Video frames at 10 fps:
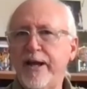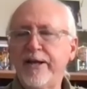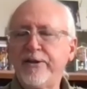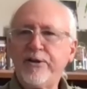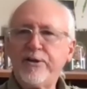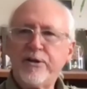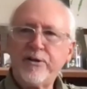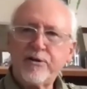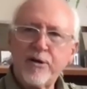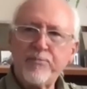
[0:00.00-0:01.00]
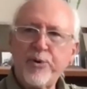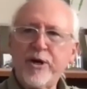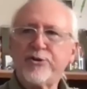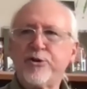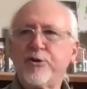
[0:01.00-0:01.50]
and the
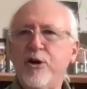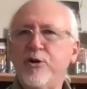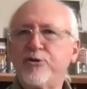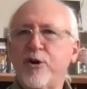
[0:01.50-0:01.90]
compressor goes